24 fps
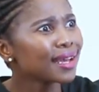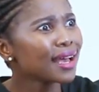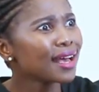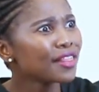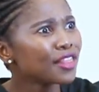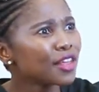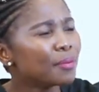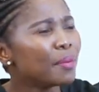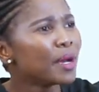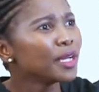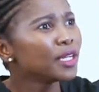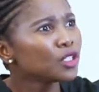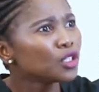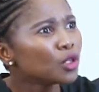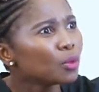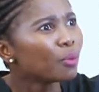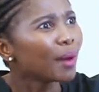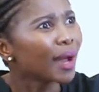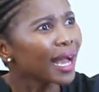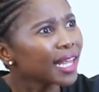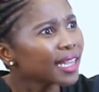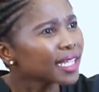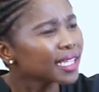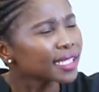the money to
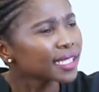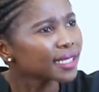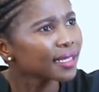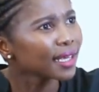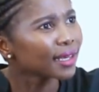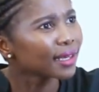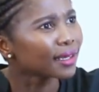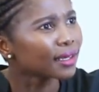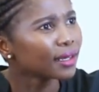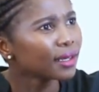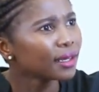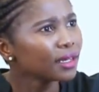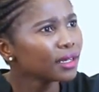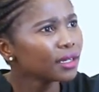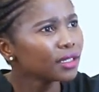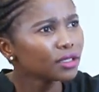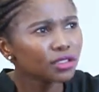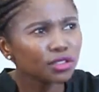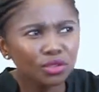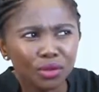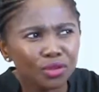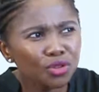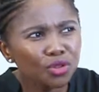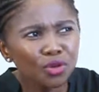buy this thing,
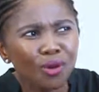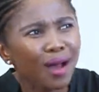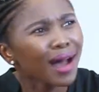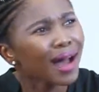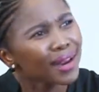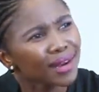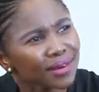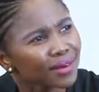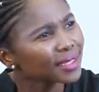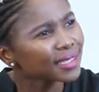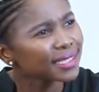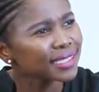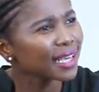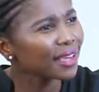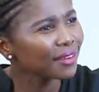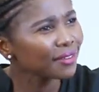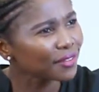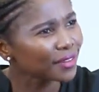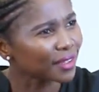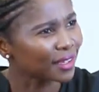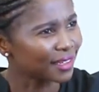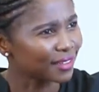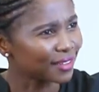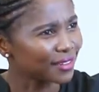so you are not
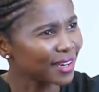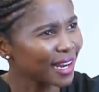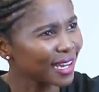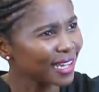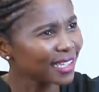saving, right?